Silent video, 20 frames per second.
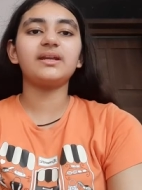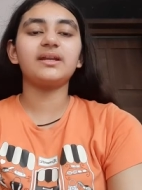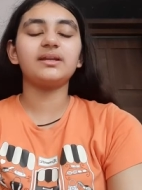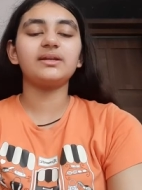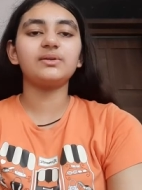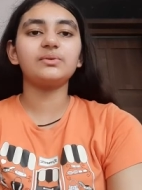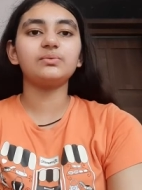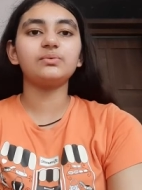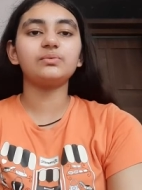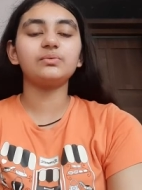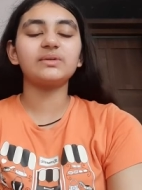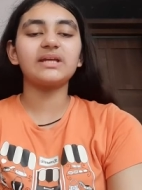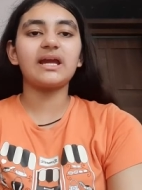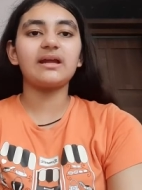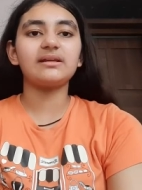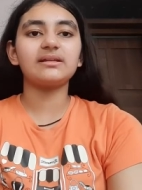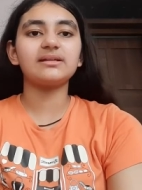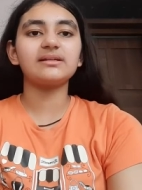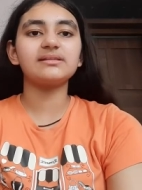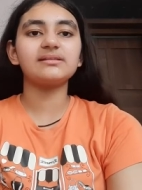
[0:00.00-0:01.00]
into
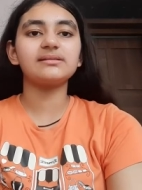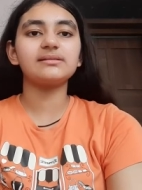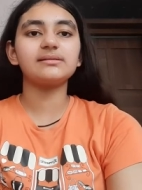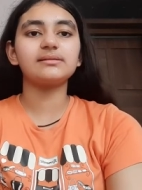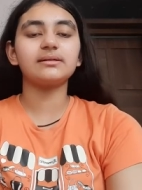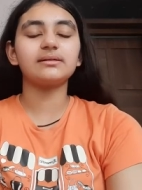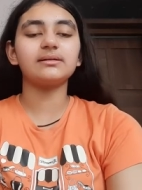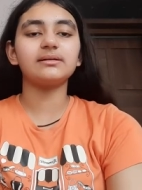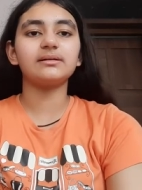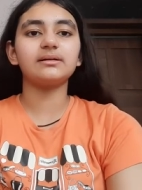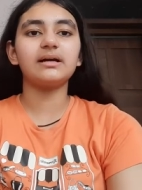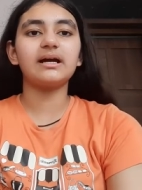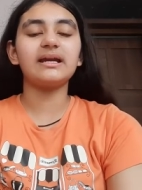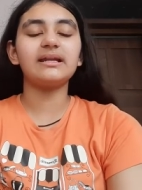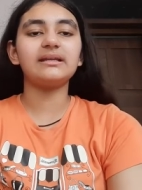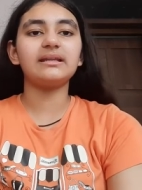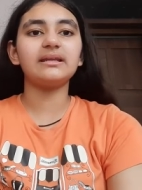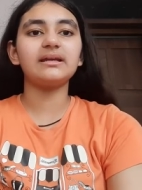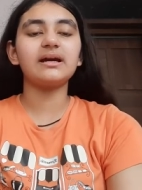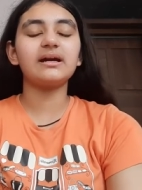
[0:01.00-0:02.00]
Cadogan's uh,
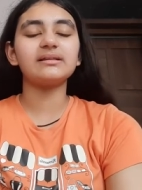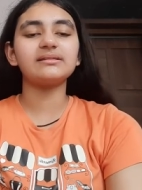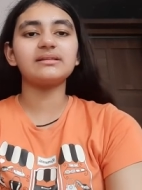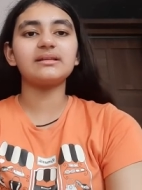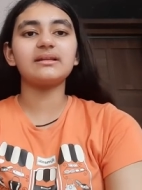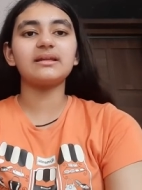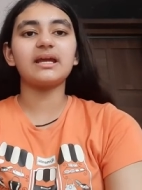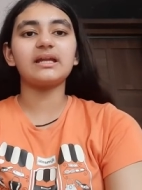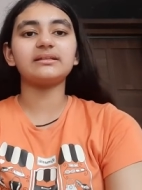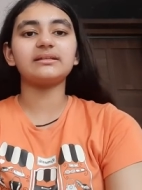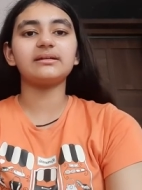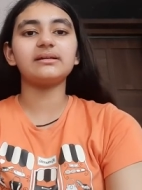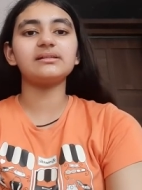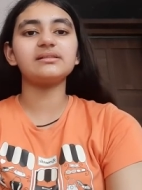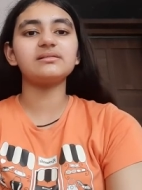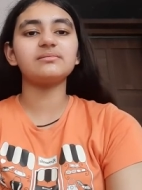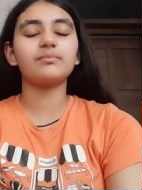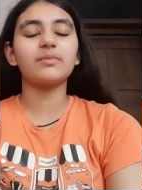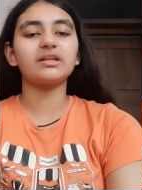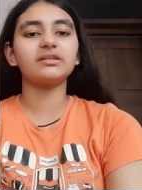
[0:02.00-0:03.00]
ideas and
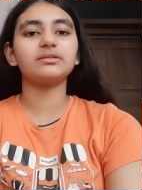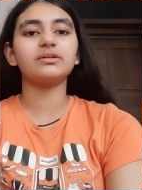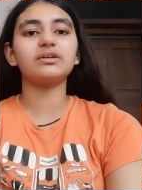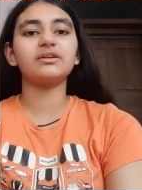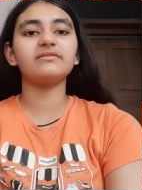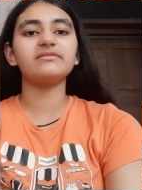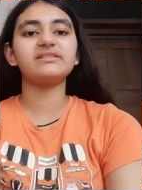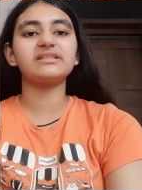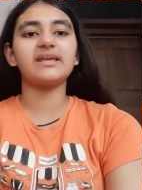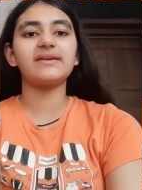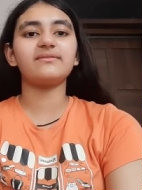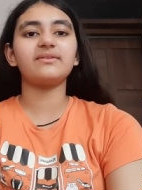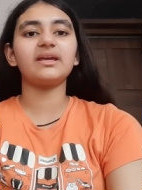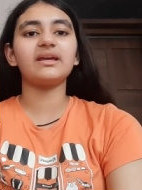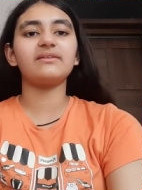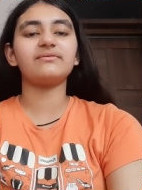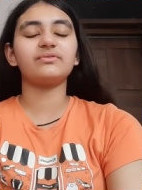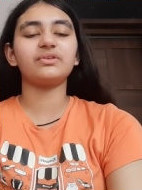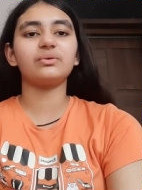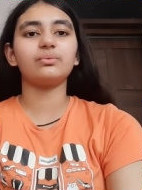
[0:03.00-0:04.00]
Cadogan's method of
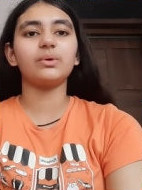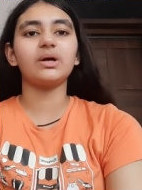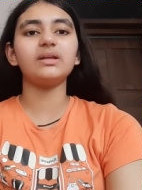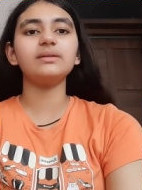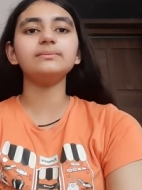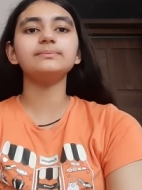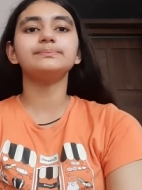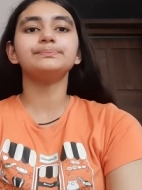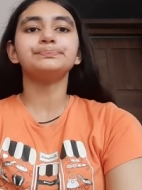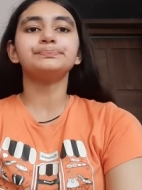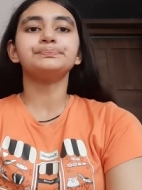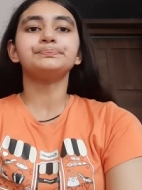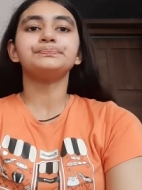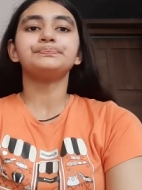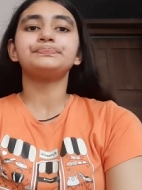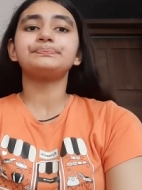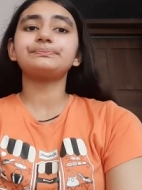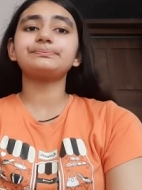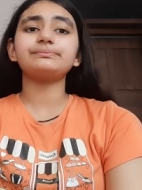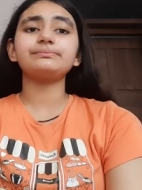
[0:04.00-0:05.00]
saving everyone.
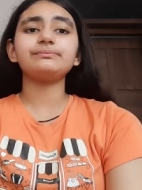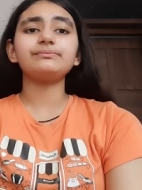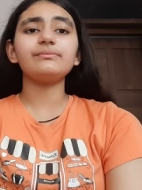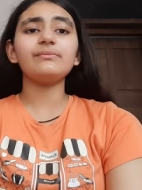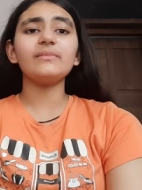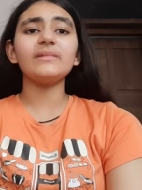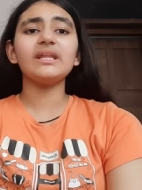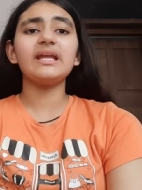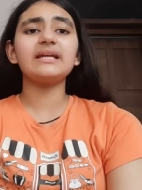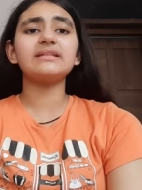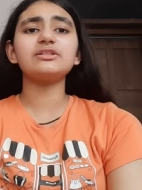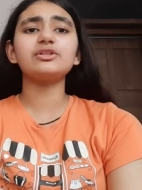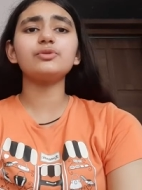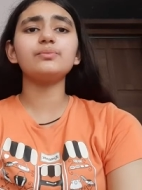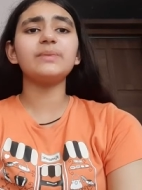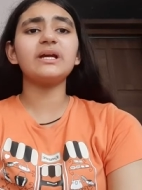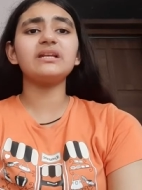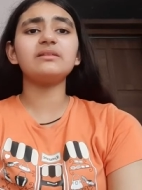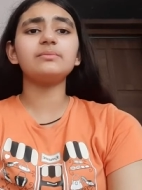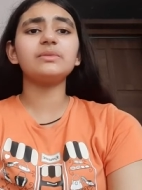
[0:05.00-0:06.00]
And
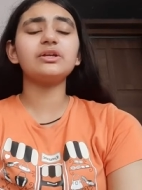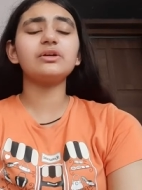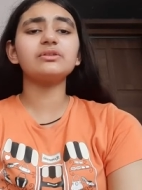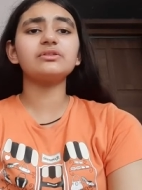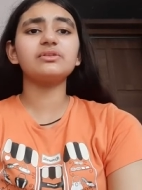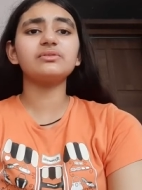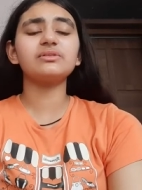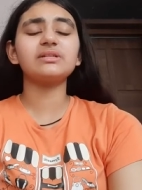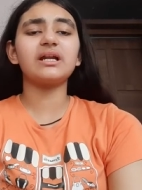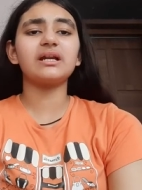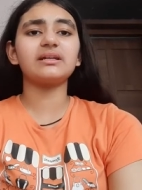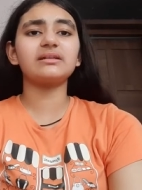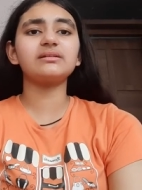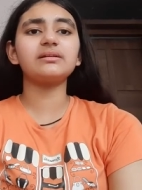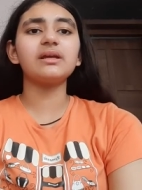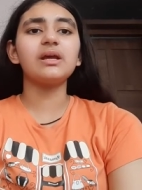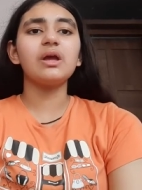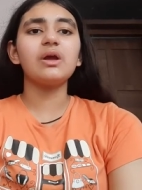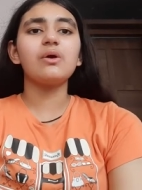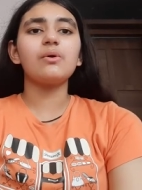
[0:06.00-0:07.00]
so Bellamy also
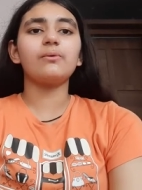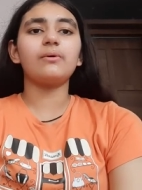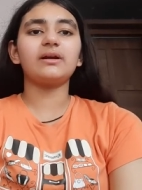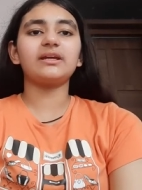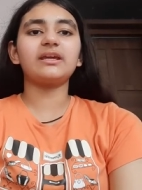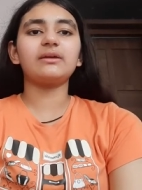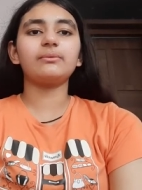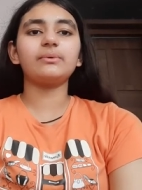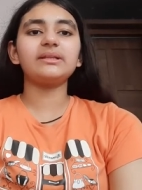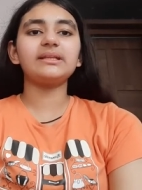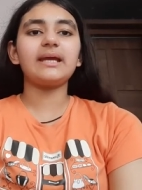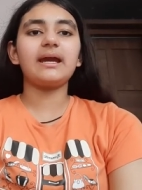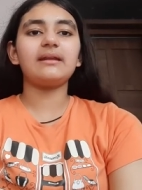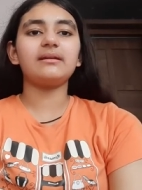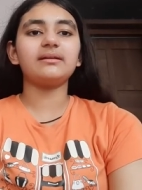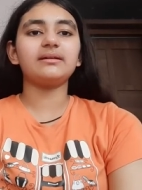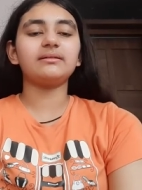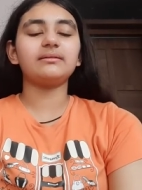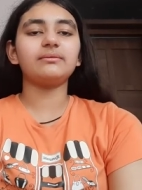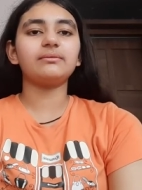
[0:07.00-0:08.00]
started working with
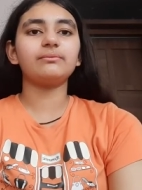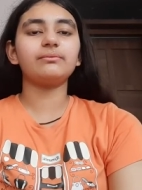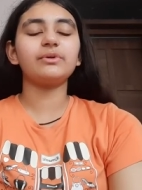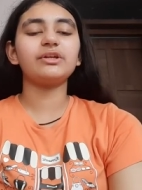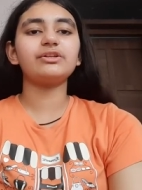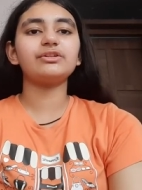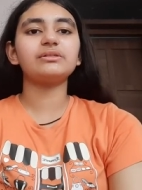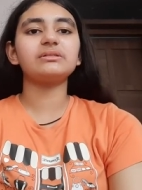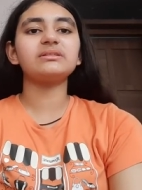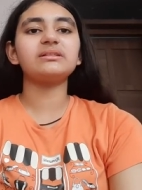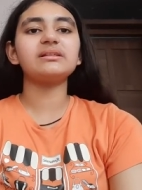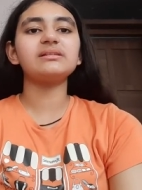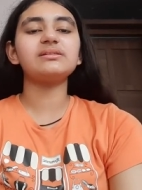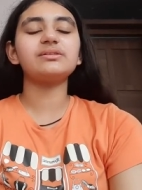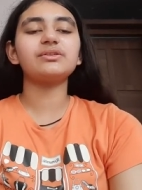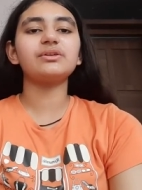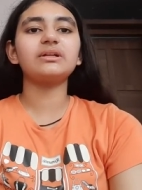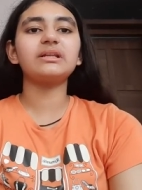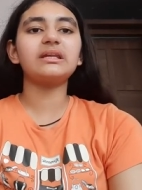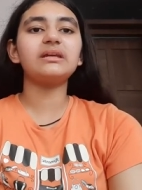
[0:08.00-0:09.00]
Cadogan. With
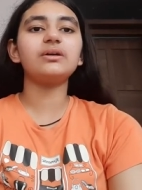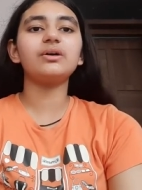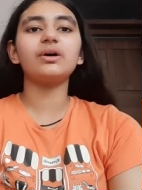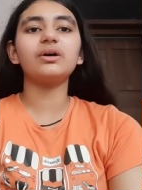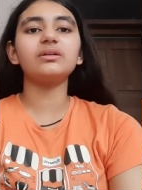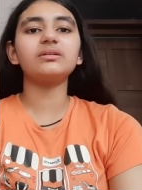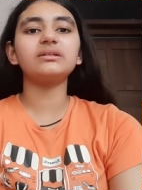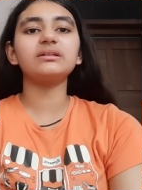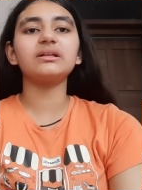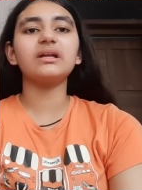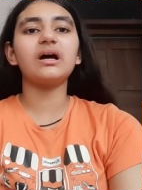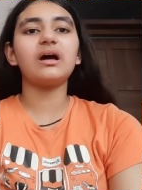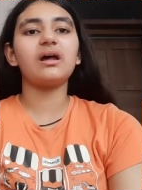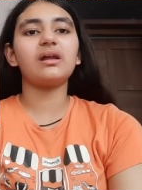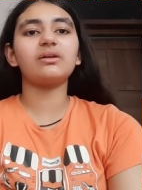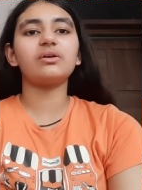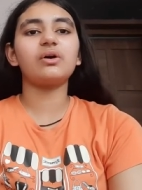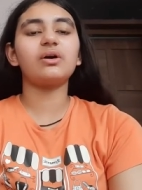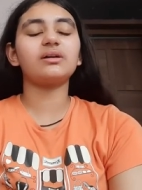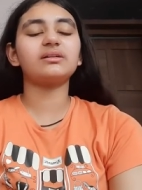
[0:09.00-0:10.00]
this really hurt
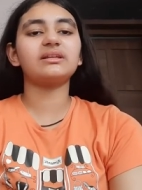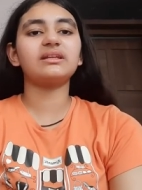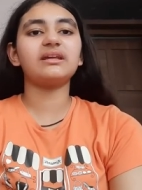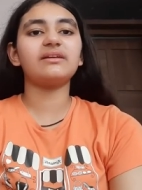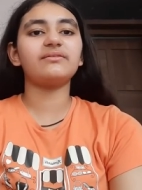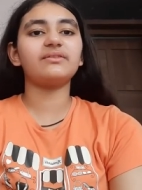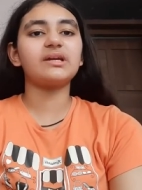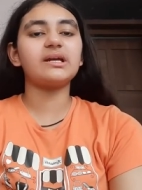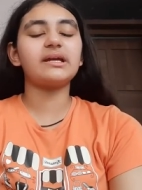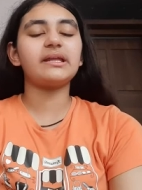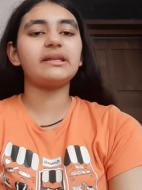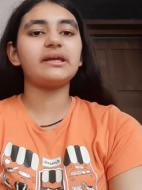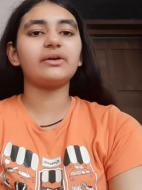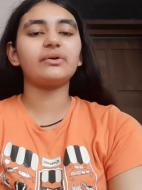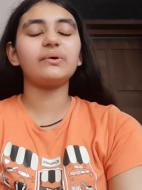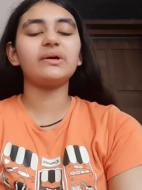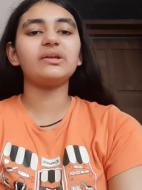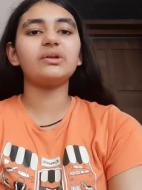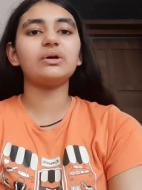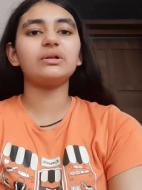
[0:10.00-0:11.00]
Clarke, Octavia, and
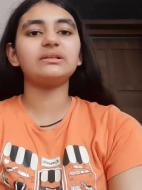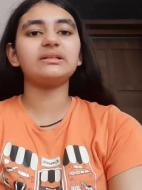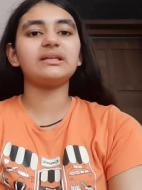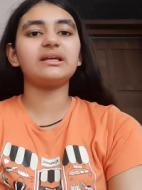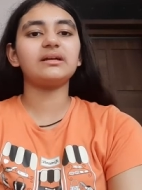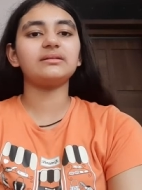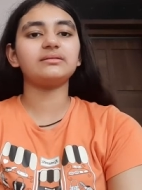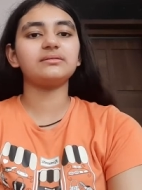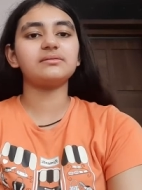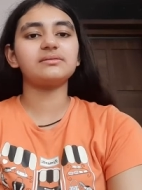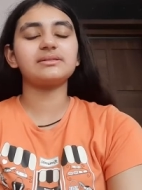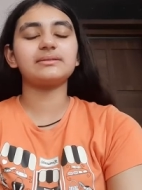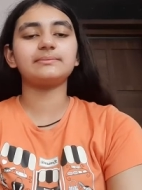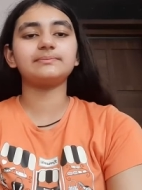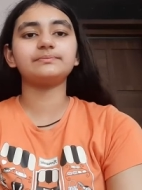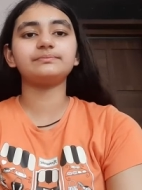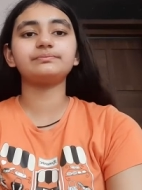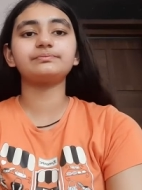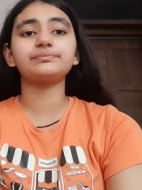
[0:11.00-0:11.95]
Echo, and all the others.